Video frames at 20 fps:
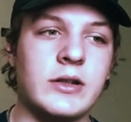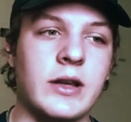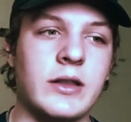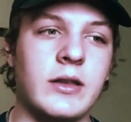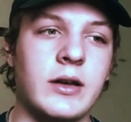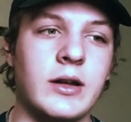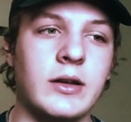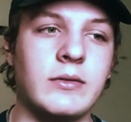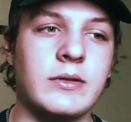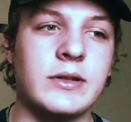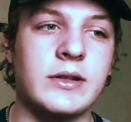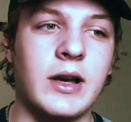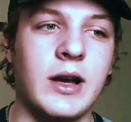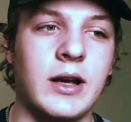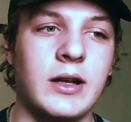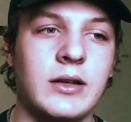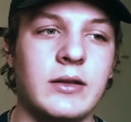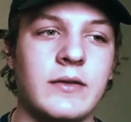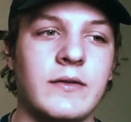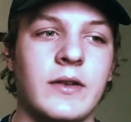I thought it was
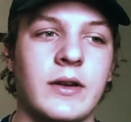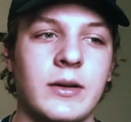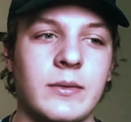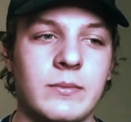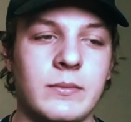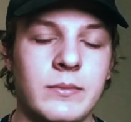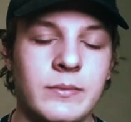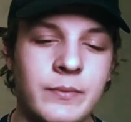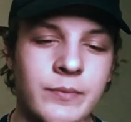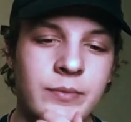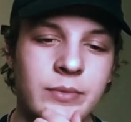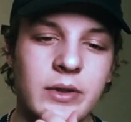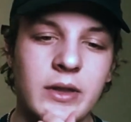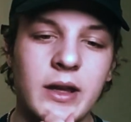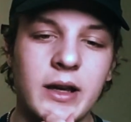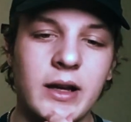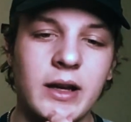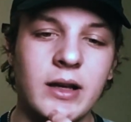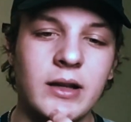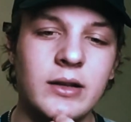kind of
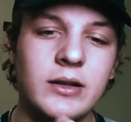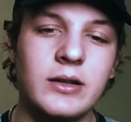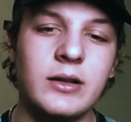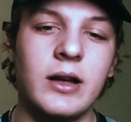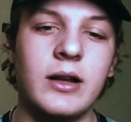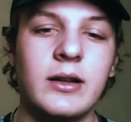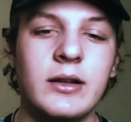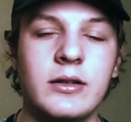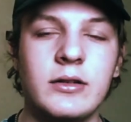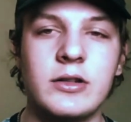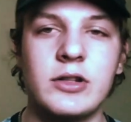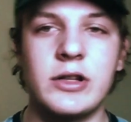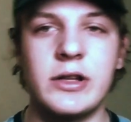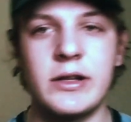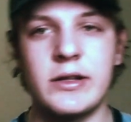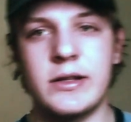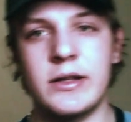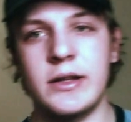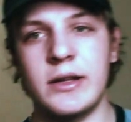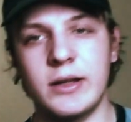like a little
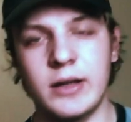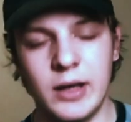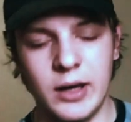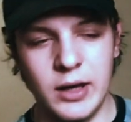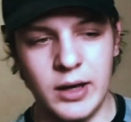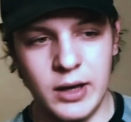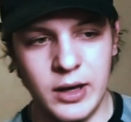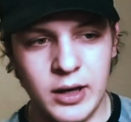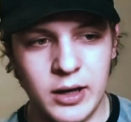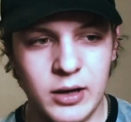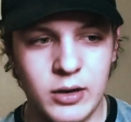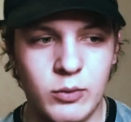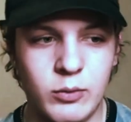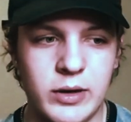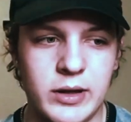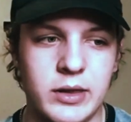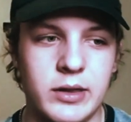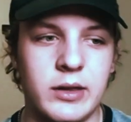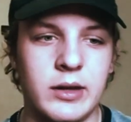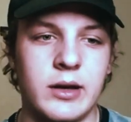cheesy
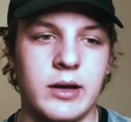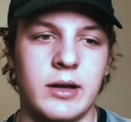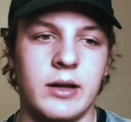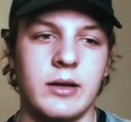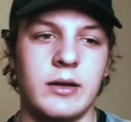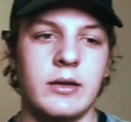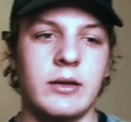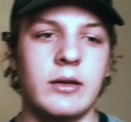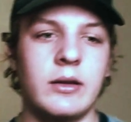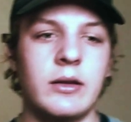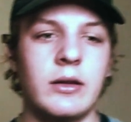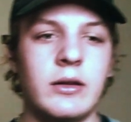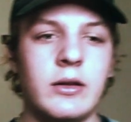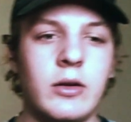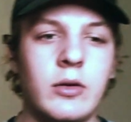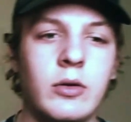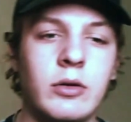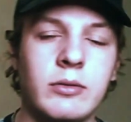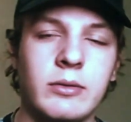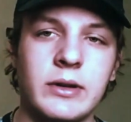with the
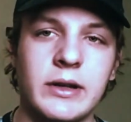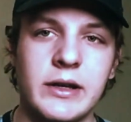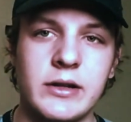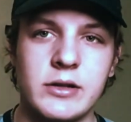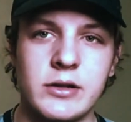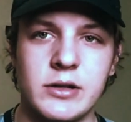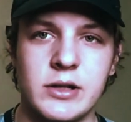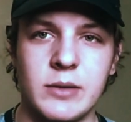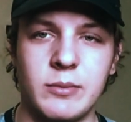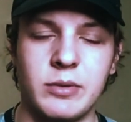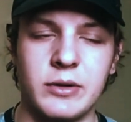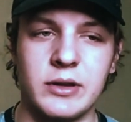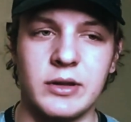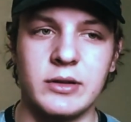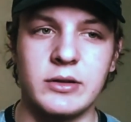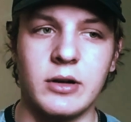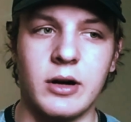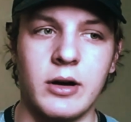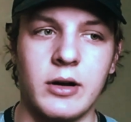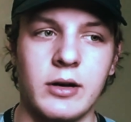whole relationship with the
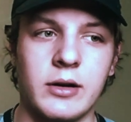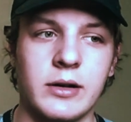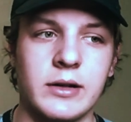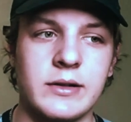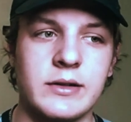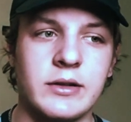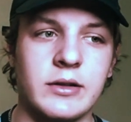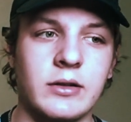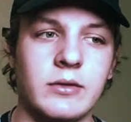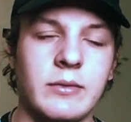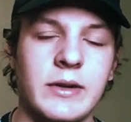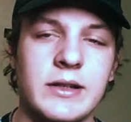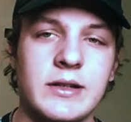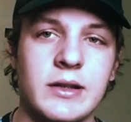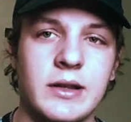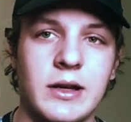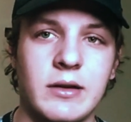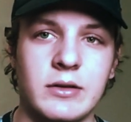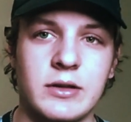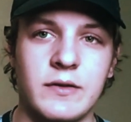daughter and certain ways
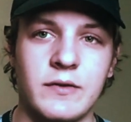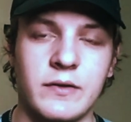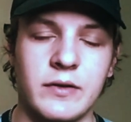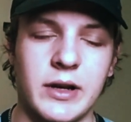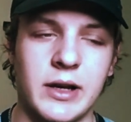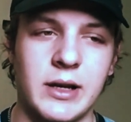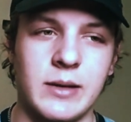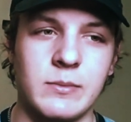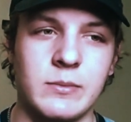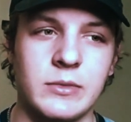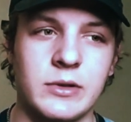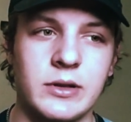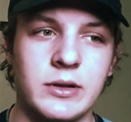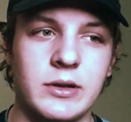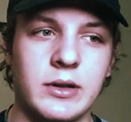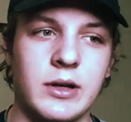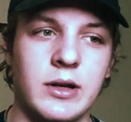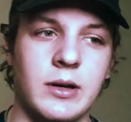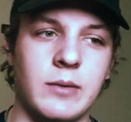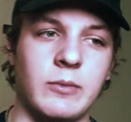that was framed
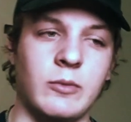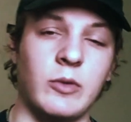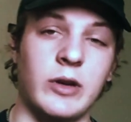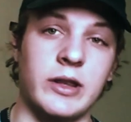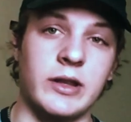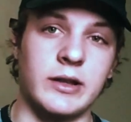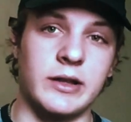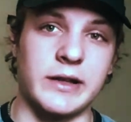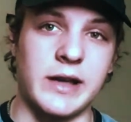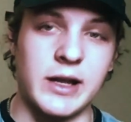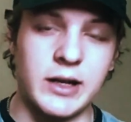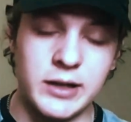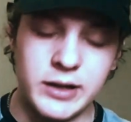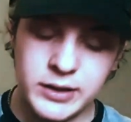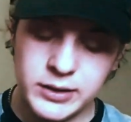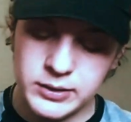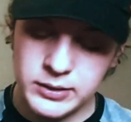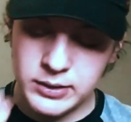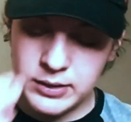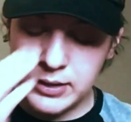within the
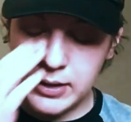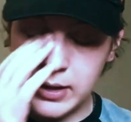editing.